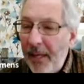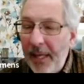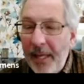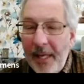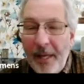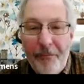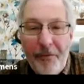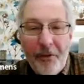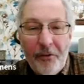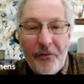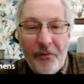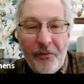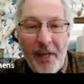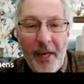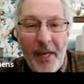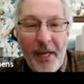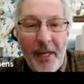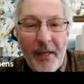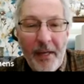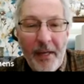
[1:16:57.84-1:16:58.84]
If it's
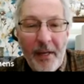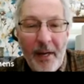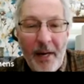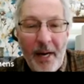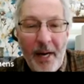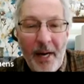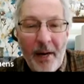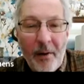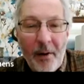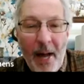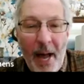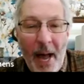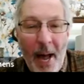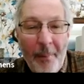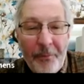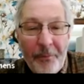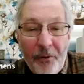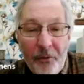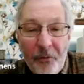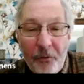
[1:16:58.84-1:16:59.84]
a
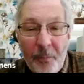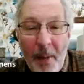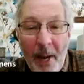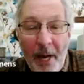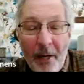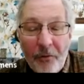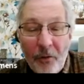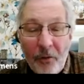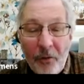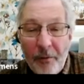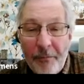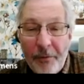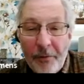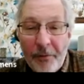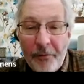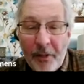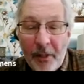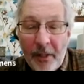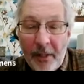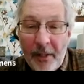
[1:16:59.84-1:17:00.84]
options module, if
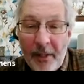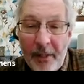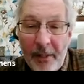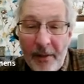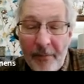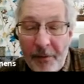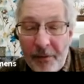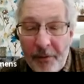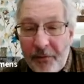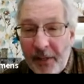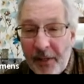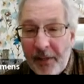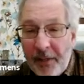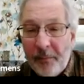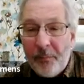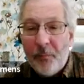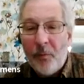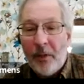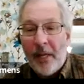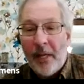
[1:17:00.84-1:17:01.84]
it's a
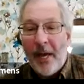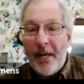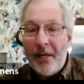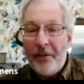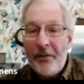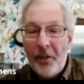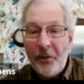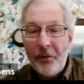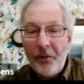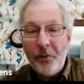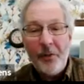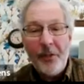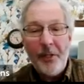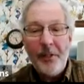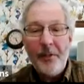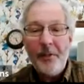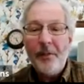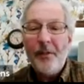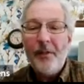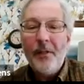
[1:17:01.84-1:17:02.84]
Reliatel unit,